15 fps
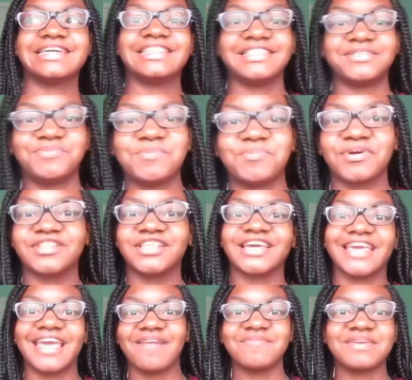These people are
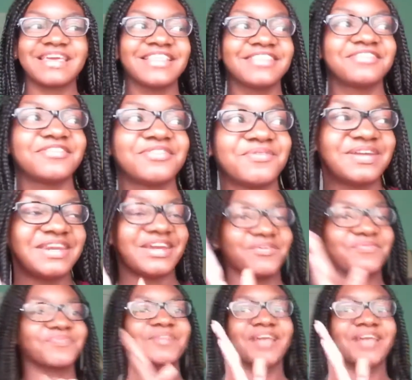looking at me through the window.